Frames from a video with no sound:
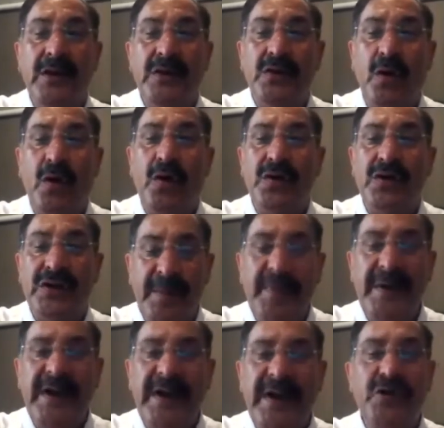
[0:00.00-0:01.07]
So
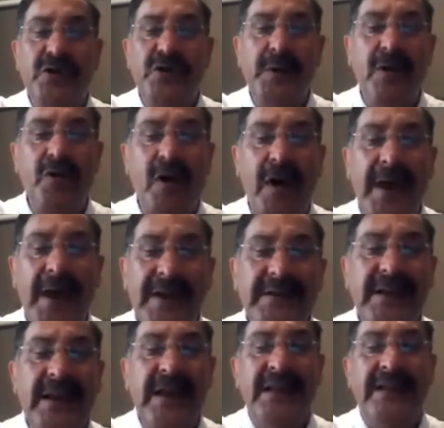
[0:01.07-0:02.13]
summary of Jupiter trial
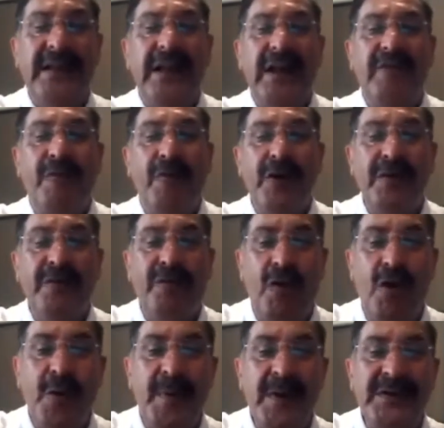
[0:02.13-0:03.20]
is that a
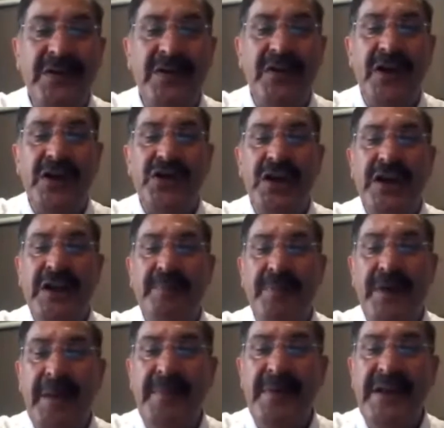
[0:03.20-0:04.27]
44% reduction in
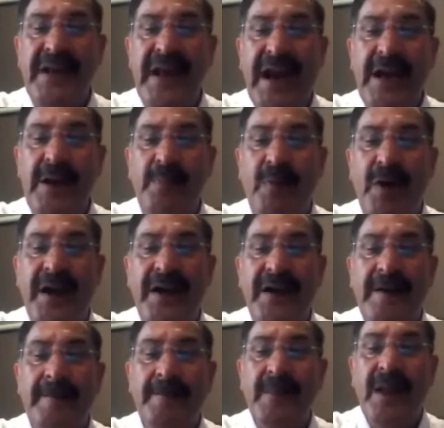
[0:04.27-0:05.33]
primary endpoint
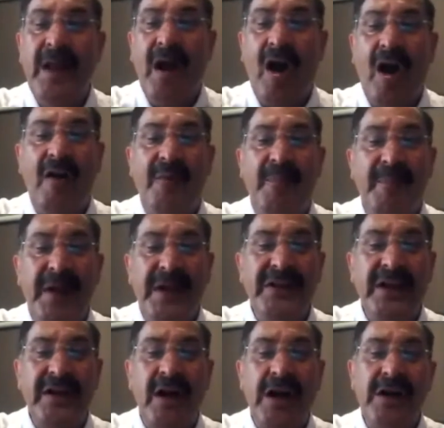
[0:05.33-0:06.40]
of
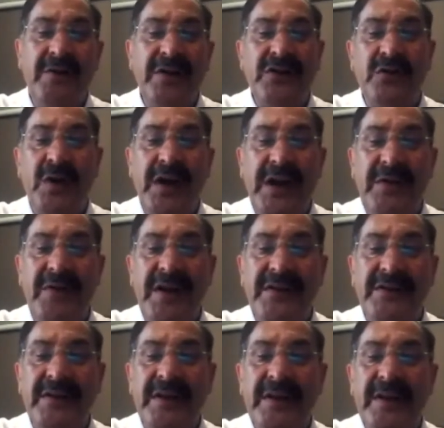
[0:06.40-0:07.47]
major cardiovascular
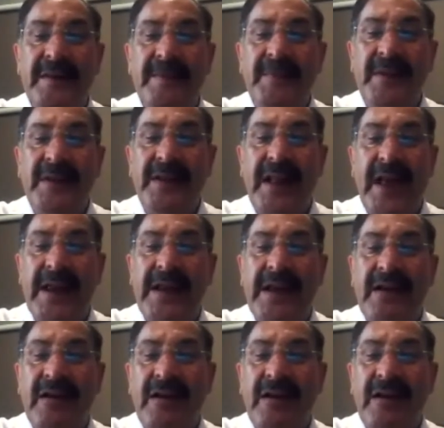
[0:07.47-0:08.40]
events like